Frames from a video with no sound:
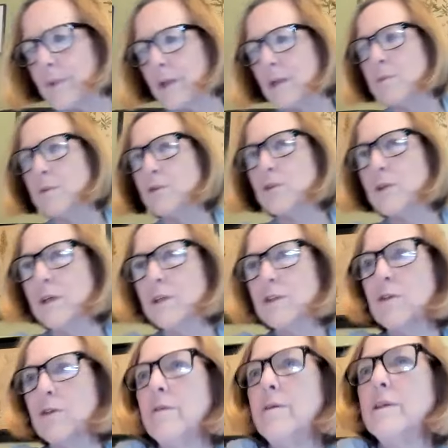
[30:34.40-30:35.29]
I'm gonna try
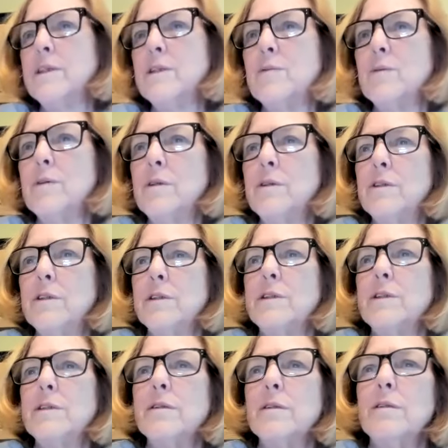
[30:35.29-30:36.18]
trying this one.
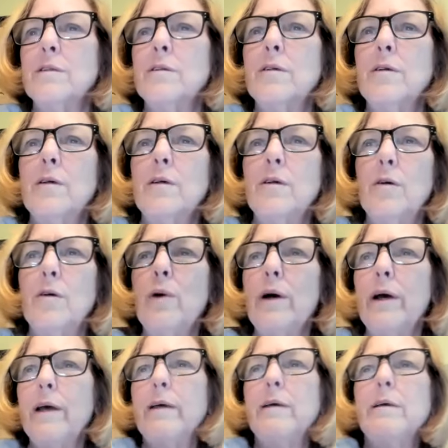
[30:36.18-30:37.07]
Just
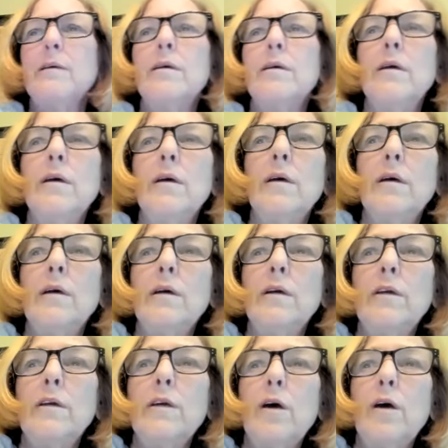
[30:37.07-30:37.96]
away.
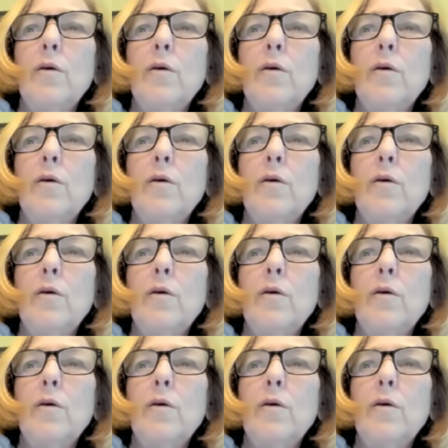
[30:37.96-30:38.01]
Go